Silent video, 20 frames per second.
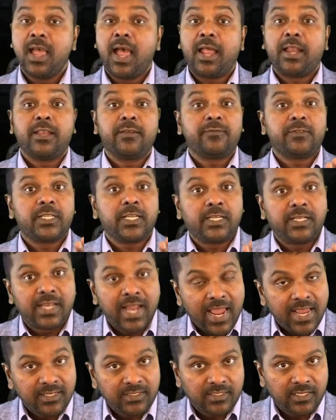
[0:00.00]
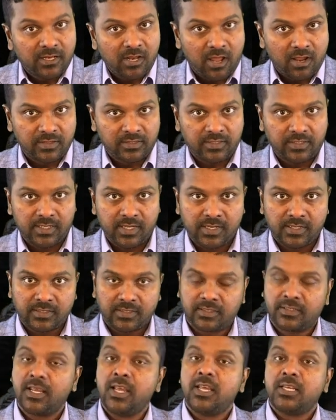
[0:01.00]
and if she dies in her
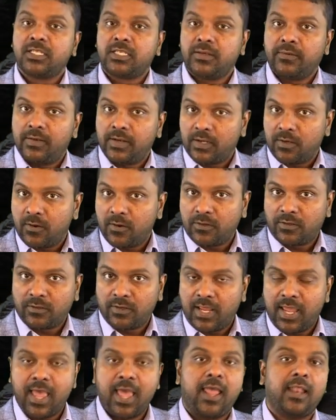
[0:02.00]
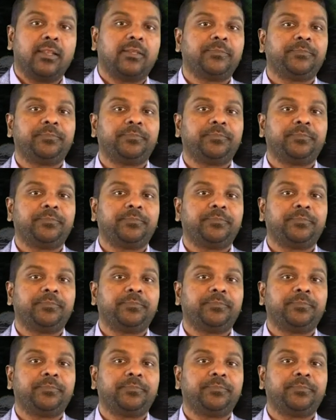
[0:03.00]
sins, she will go to hell.